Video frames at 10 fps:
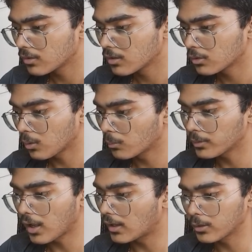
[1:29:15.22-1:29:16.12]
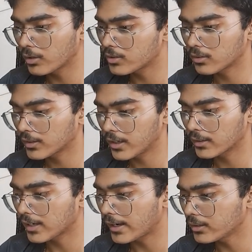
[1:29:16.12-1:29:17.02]
So you could just create a
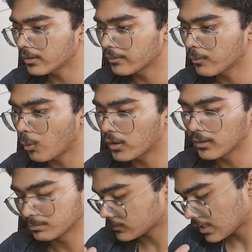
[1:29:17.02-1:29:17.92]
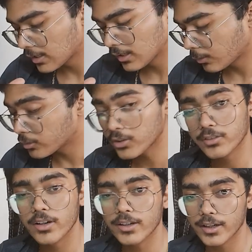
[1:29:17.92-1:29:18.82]
client if you want. You could just
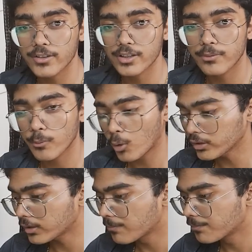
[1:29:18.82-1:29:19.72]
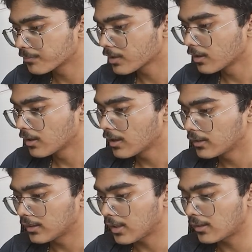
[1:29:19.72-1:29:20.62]
create a credential if you want.
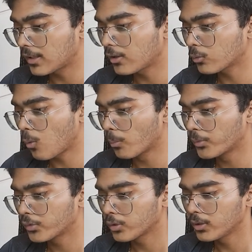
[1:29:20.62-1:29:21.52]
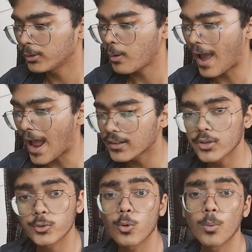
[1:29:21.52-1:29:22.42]
And there are scopes. So you need to add the
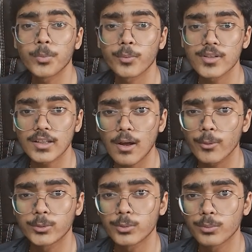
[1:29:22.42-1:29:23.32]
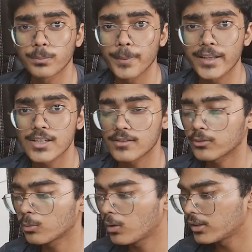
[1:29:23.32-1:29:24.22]
scopes which allow you to make changes to
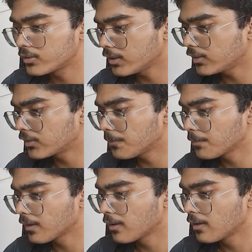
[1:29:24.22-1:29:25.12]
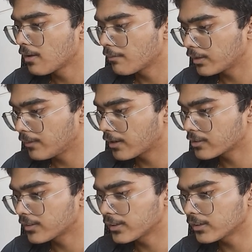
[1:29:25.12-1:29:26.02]
Google Sheets. Verification
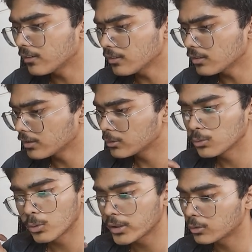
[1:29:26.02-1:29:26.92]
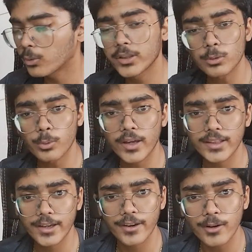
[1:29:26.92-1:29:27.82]
center, you don't need to do anything
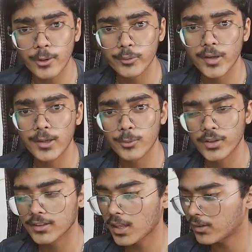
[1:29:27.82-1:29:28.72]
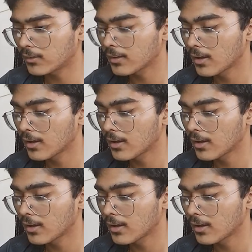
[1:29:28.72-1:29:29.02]
here because we are using this